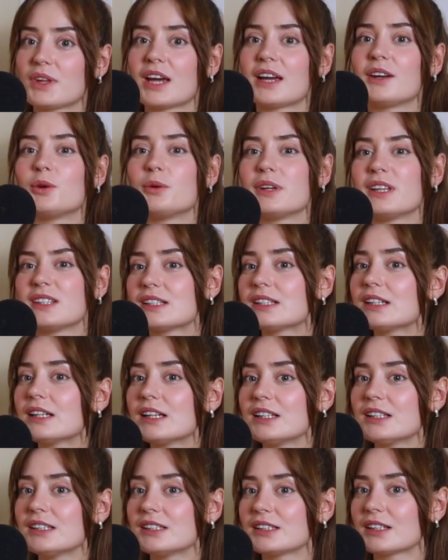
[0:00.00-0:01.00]
I know. Isn't
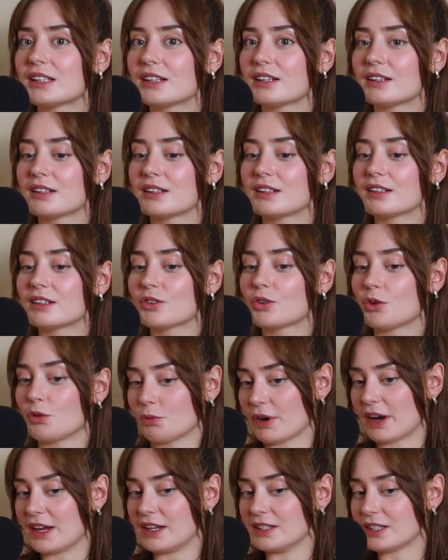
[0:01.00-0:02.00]
it
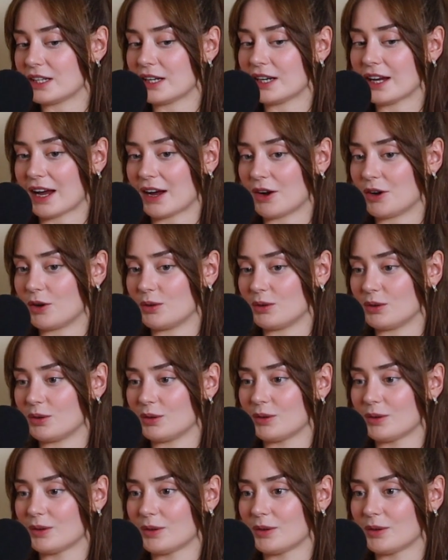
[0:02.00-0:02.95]
crazy how